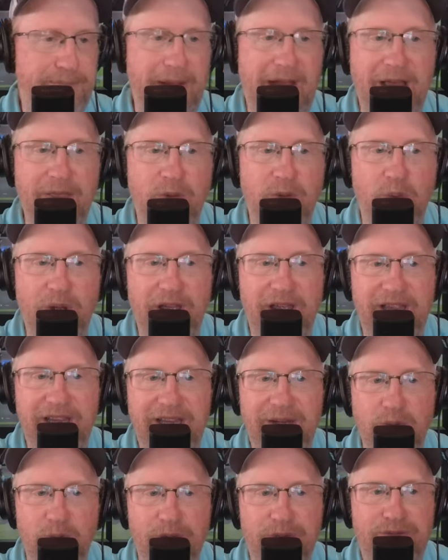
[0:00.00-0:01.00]
By the
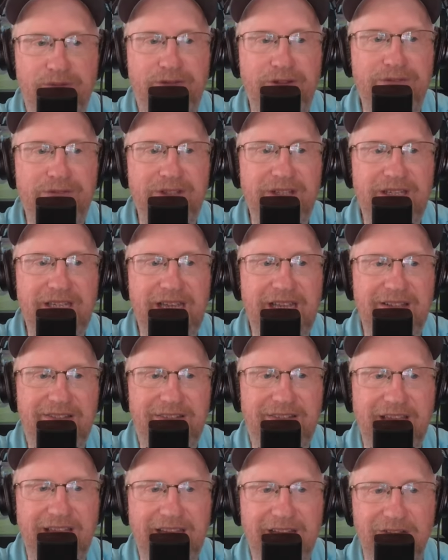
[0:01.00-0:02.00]
way, with 58
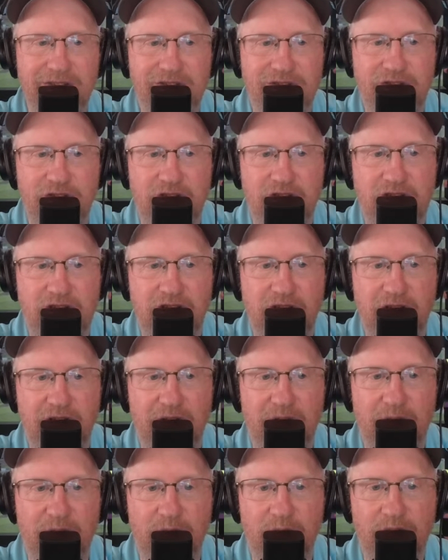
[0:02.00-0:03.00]
seconds to
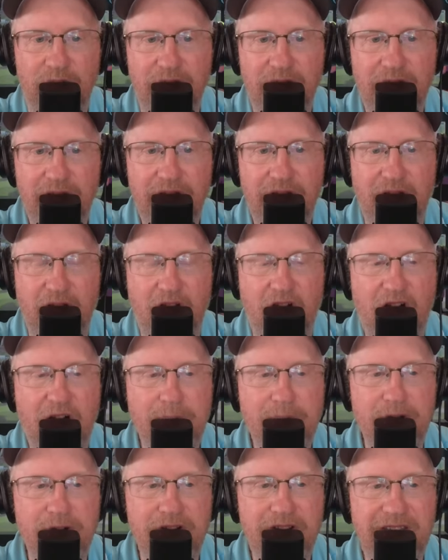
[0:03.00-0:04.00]
go,
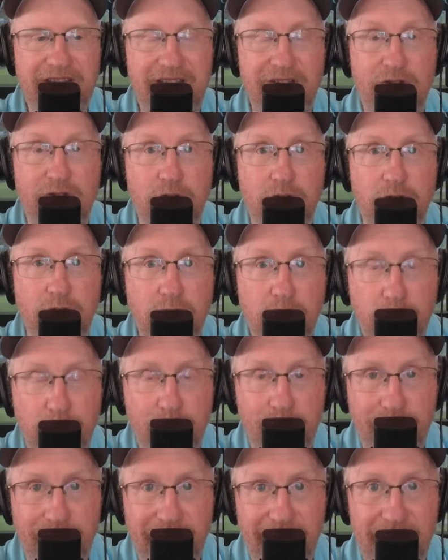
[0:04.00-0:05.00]
Auburn is
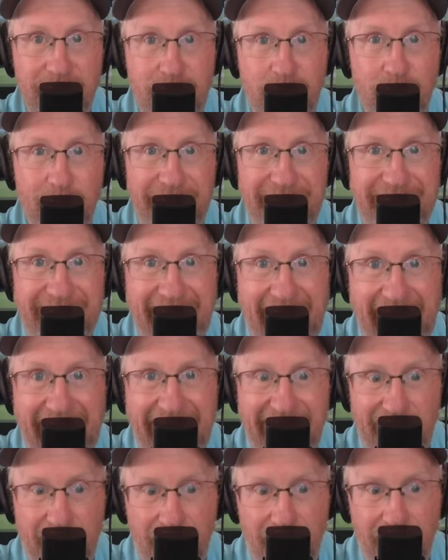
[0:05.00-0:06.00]
losing to
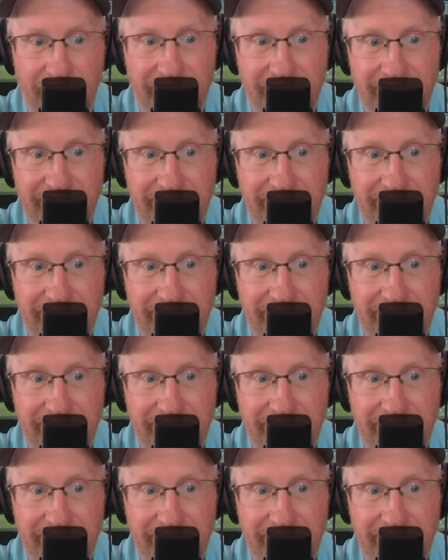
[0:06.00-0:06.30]
Yale